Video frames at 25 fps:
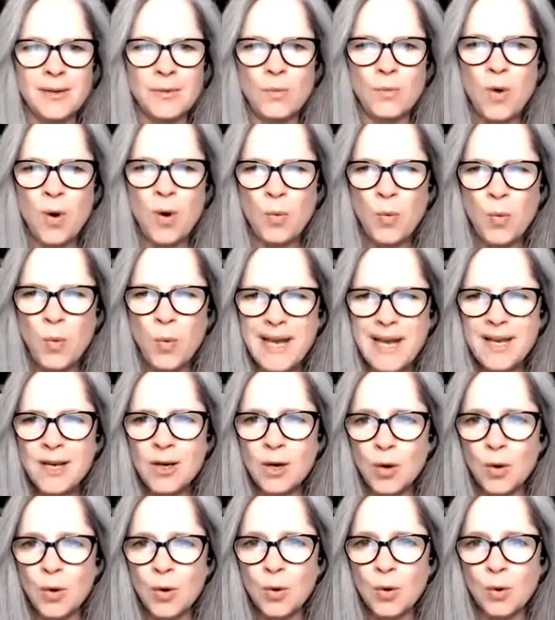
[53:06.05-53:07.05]
what we
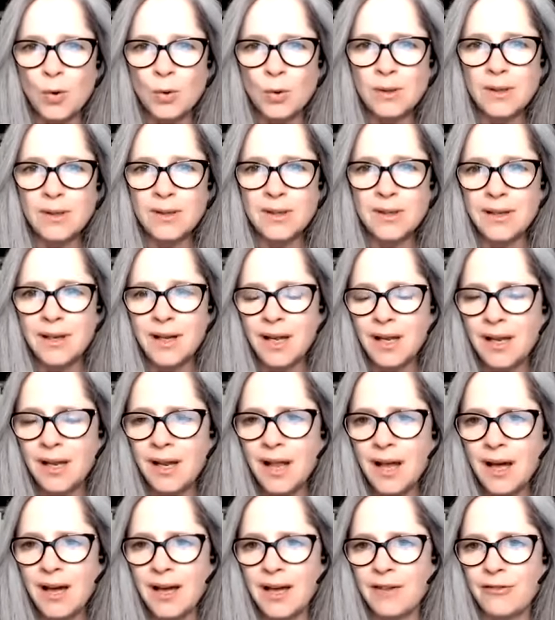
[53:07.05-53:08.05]
call a
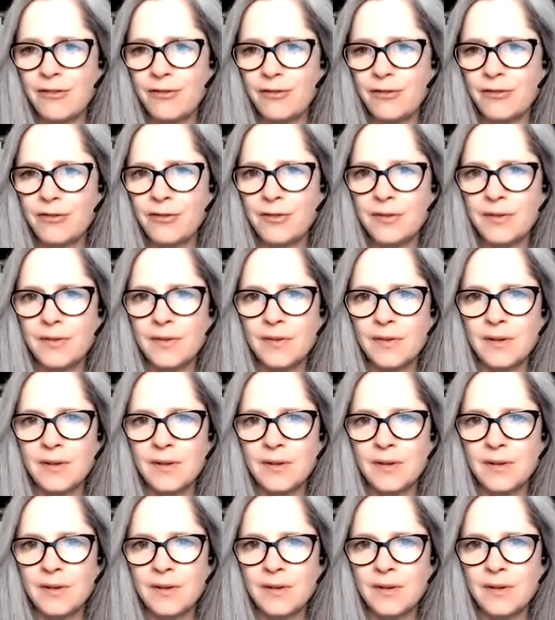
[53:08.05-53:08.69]
life.